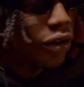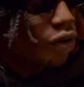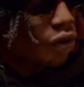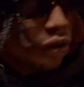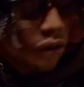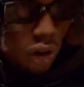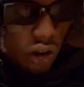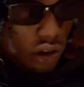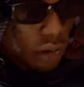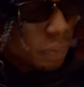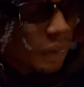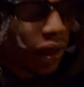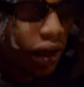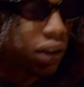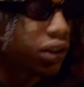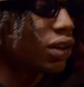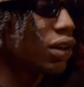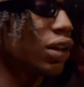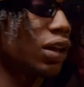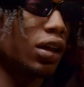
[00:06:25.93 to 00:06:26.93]
God's
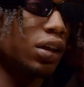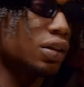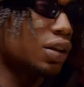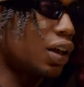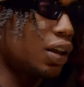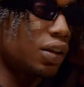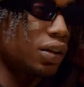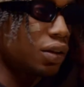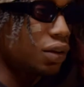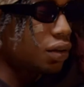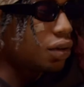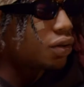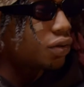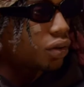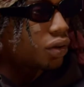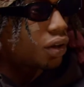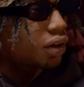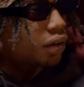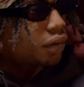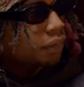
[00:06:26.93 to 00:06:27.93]
plan, exactly.
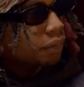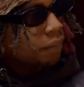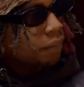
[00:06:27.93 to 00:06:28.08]
So yeah.